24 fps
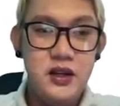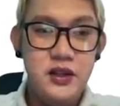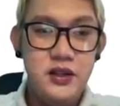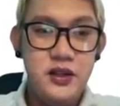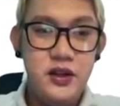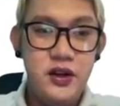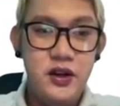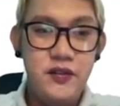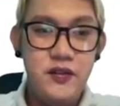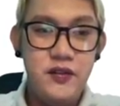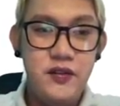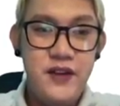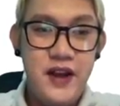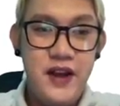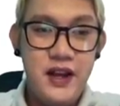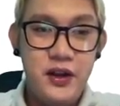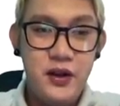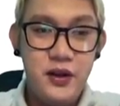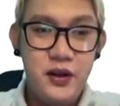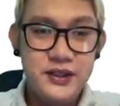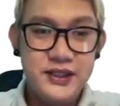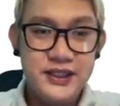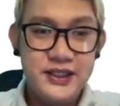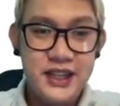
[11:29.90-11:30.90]

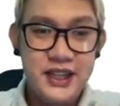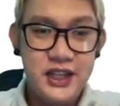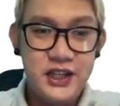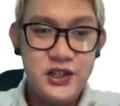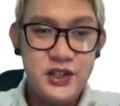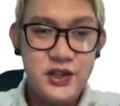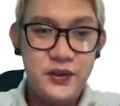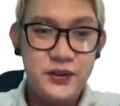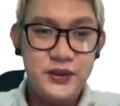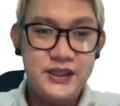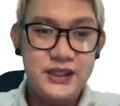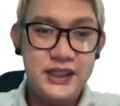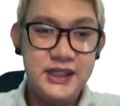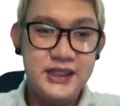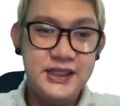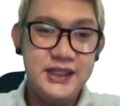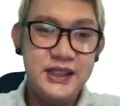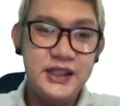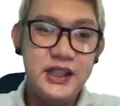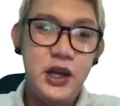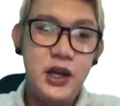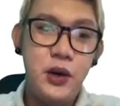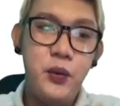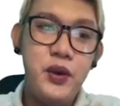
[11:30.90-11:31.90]

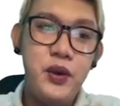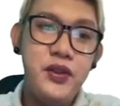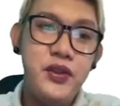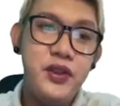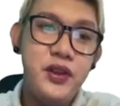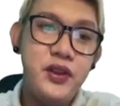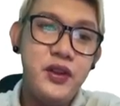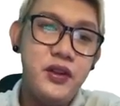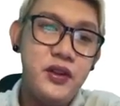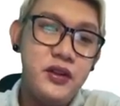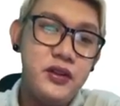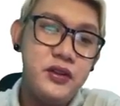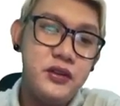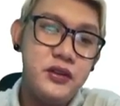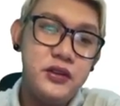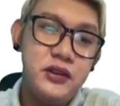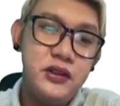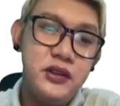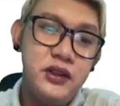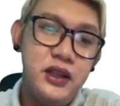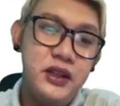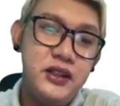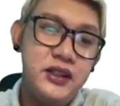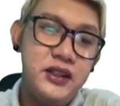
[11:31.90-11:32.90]
phagocytosis. Now, when
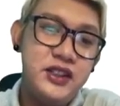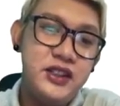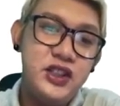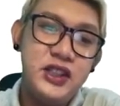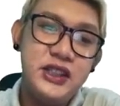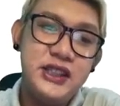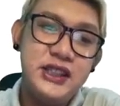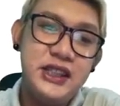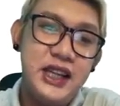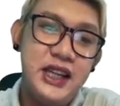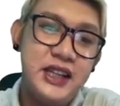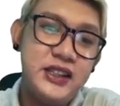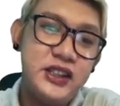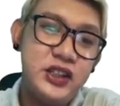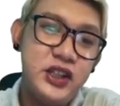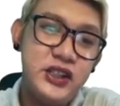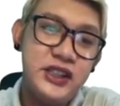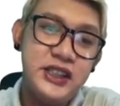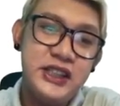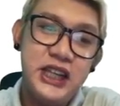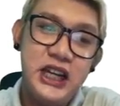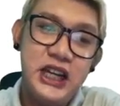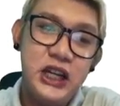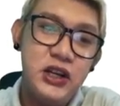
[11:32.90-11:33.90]
it is just
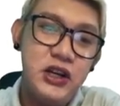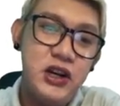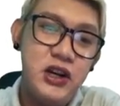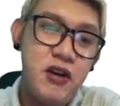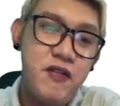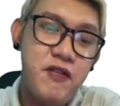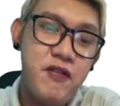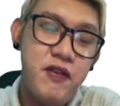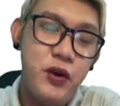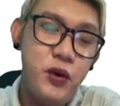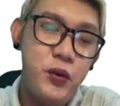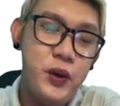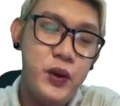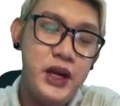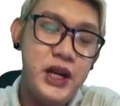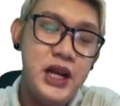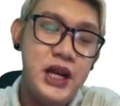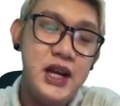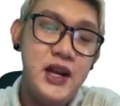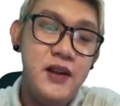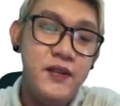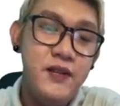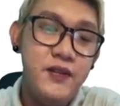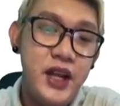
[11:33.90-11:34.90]
extracellular fluid
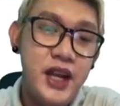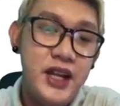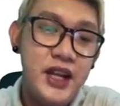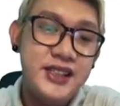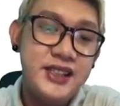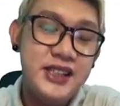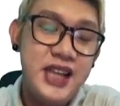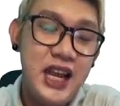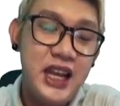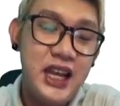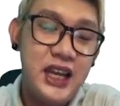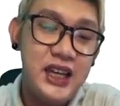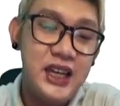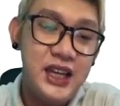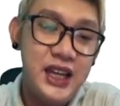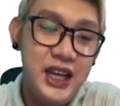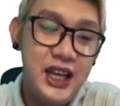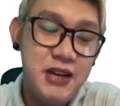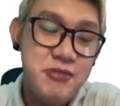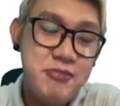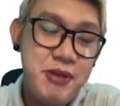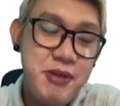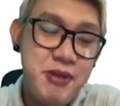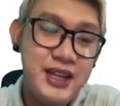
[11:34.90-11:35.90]
that is taken
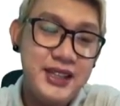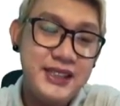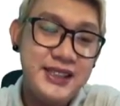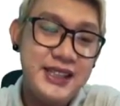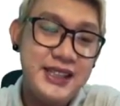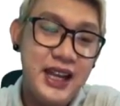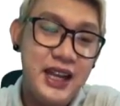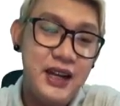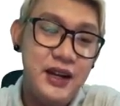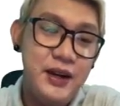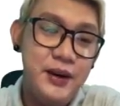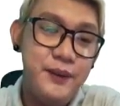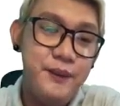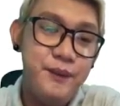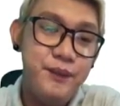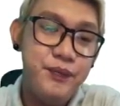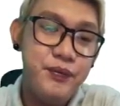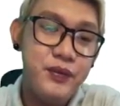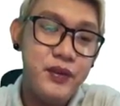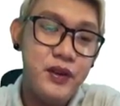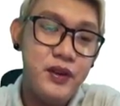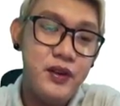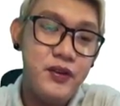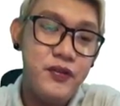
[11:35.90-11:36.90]
in by the cell,
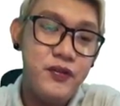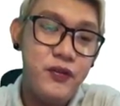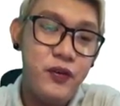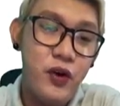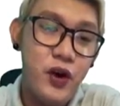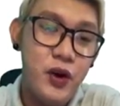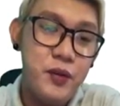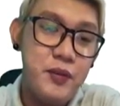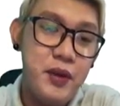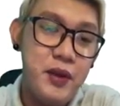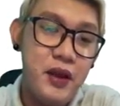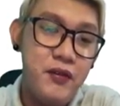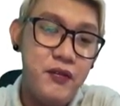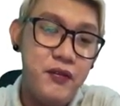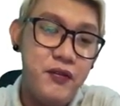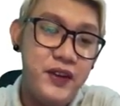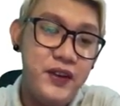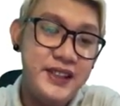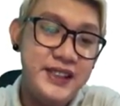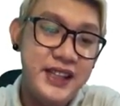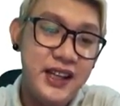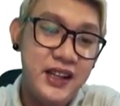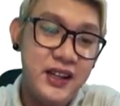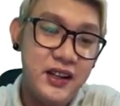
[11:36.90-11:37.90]
forming
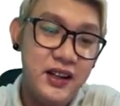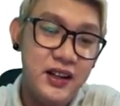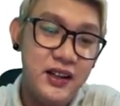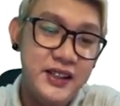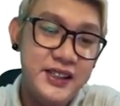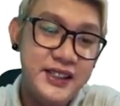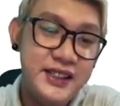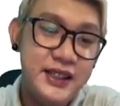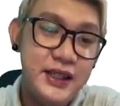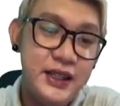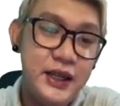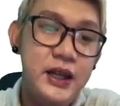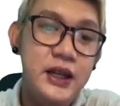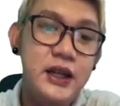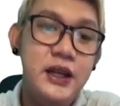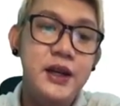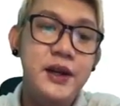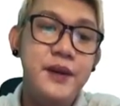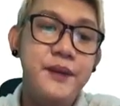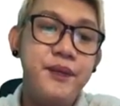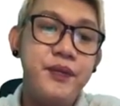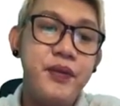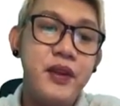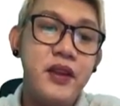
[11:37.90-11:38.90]
vesicles.
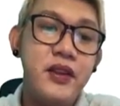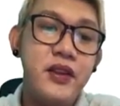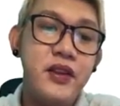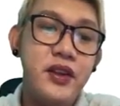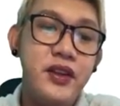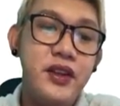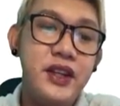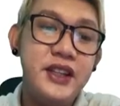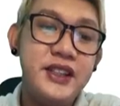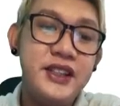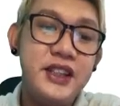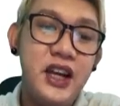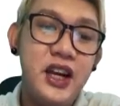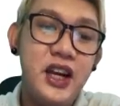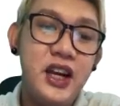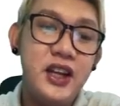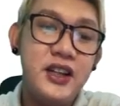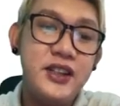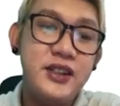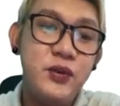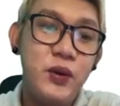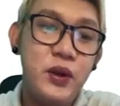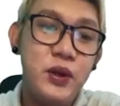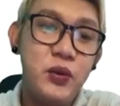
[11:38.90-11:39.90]
Now, this
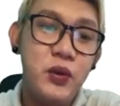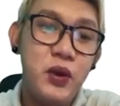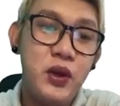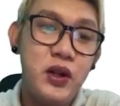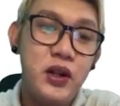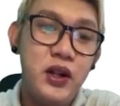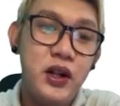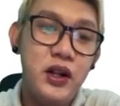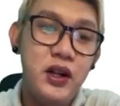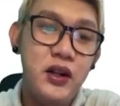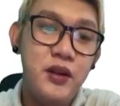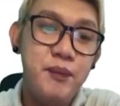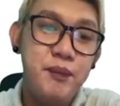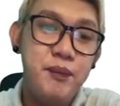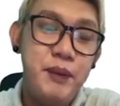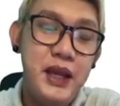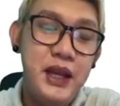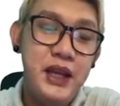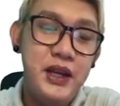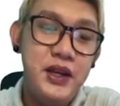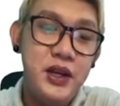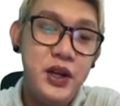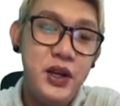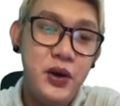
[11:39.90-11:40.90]
is what we call
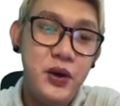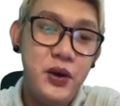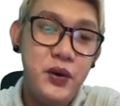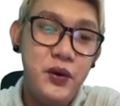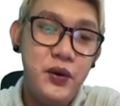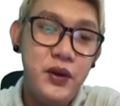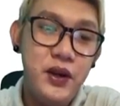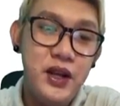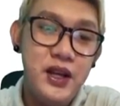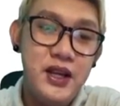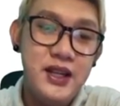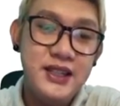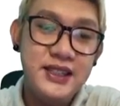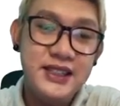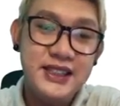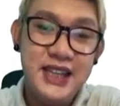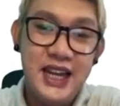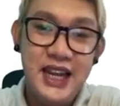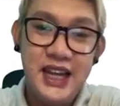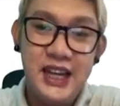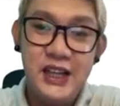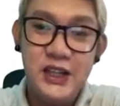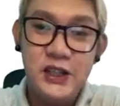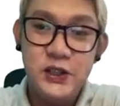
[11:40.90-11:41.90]

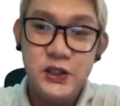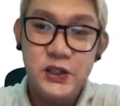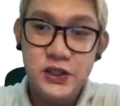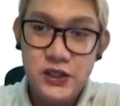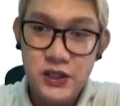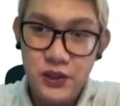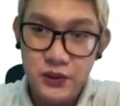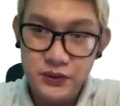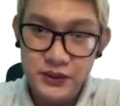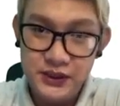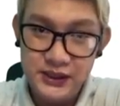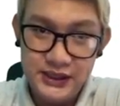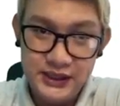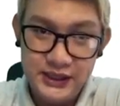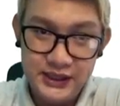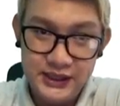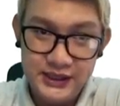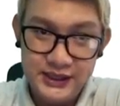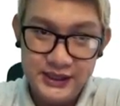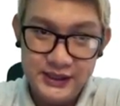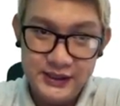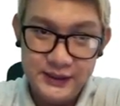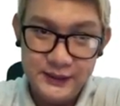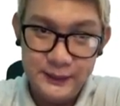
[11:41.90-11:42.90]

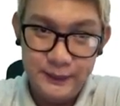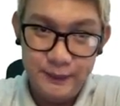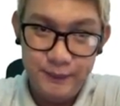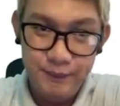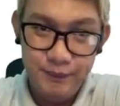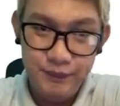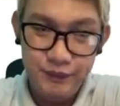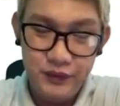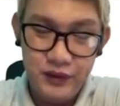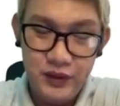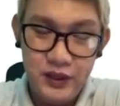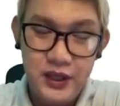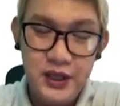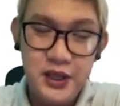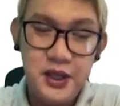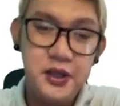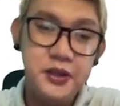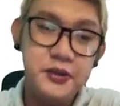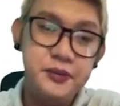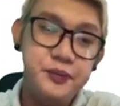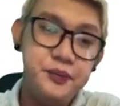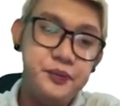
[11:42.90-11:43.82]
pinocytosis, okay,